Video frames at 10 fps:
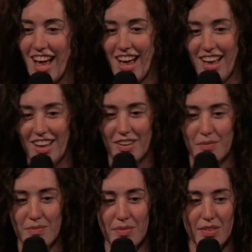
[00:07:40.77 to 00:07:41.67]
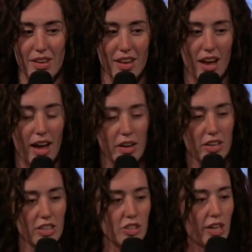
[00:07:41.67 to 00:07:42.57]
Um, I
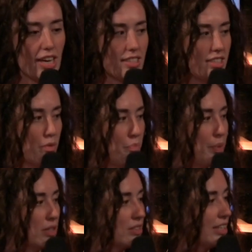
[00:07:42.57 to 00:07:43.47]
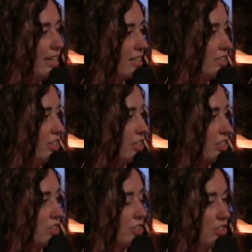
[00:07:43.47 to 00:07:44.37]
encourage you guys to build it into
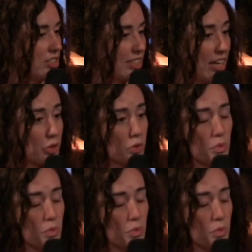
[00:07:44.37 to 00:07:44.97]
your schedule,